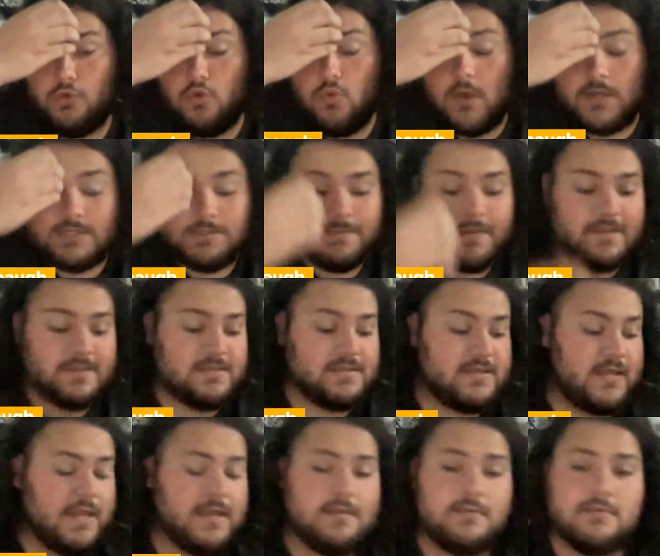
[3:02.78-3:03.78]
who went to Penn
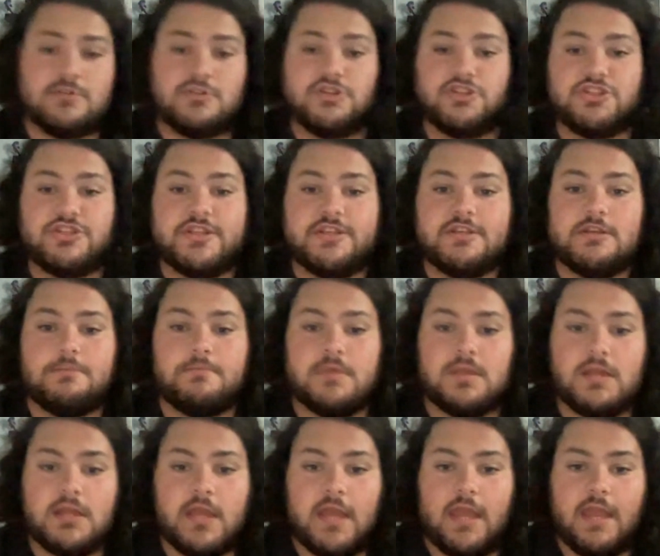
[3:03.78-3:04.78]
State and just ended up
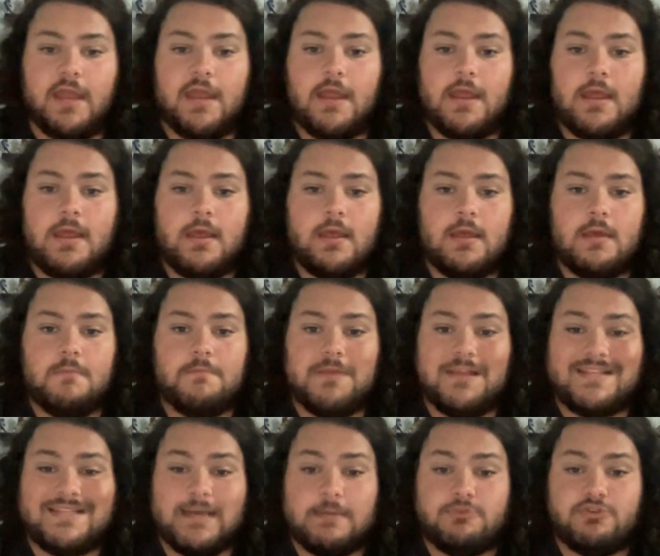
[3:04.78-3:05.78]
being a
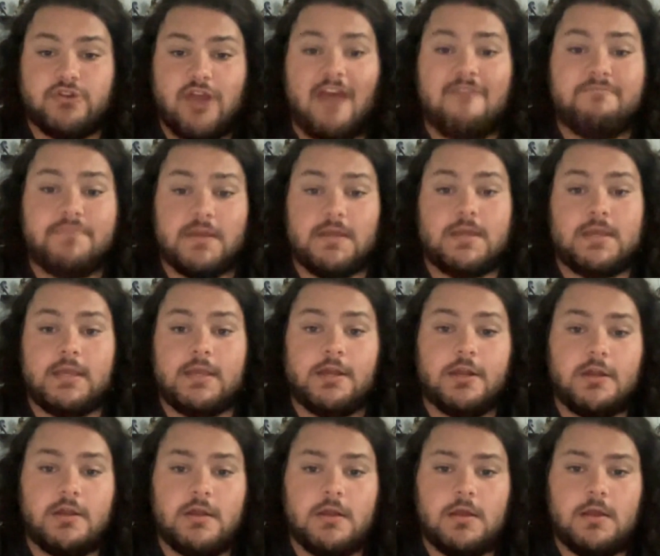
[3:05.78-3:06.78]
big-time draft pick
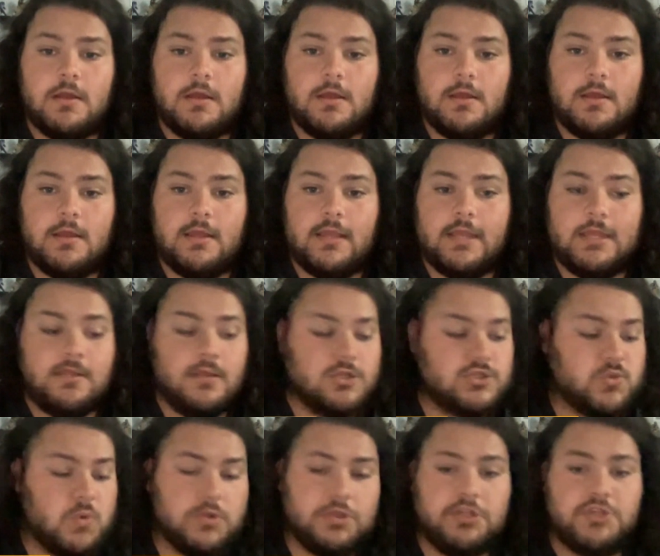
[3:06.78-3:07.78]
here in the
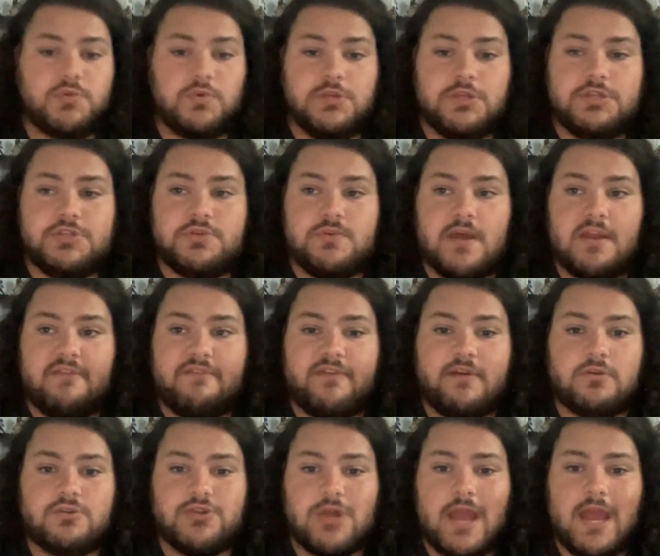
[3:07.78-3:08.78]
2022
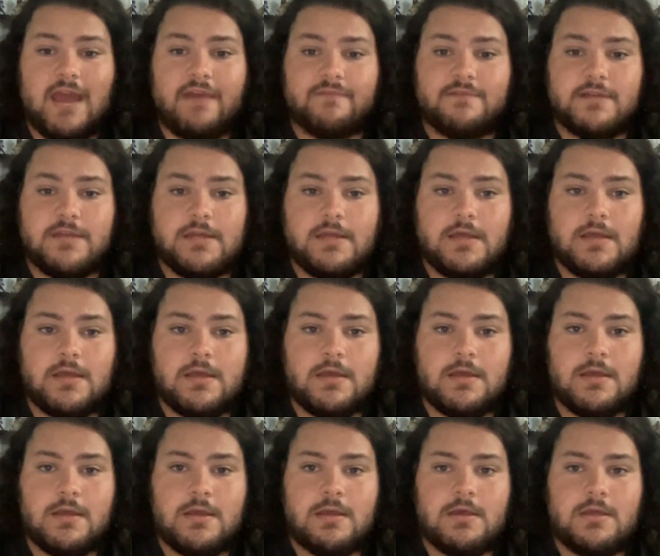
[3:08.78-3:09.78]
NFL Draft.
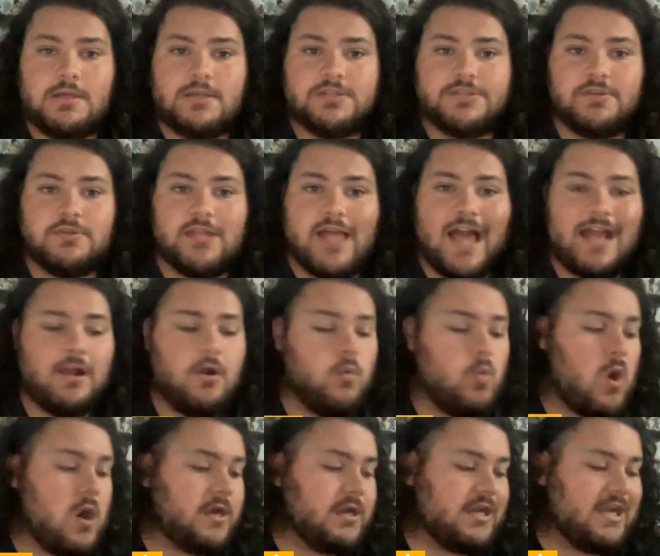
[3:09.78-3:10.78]
So
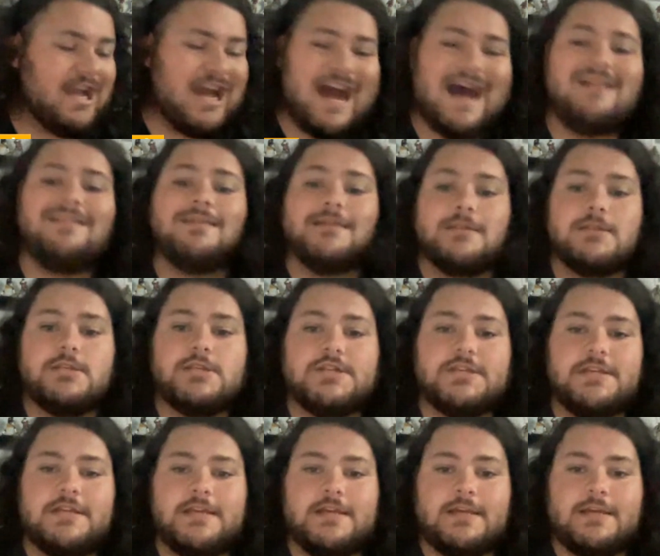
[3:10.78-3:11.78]
Lackawanna
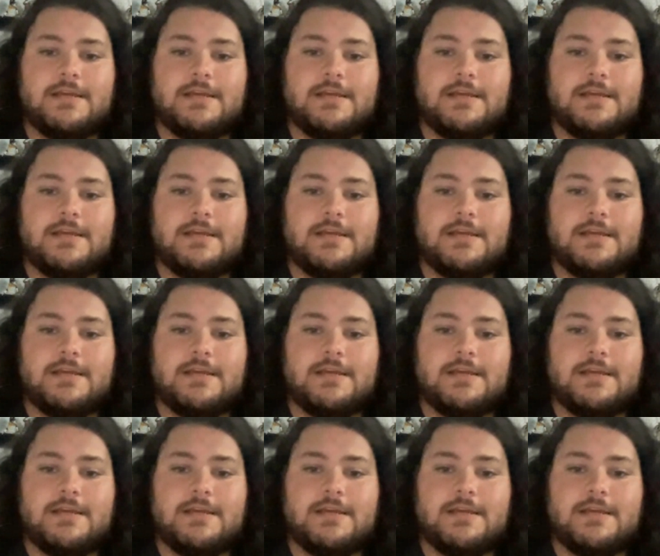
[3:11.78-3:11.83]
College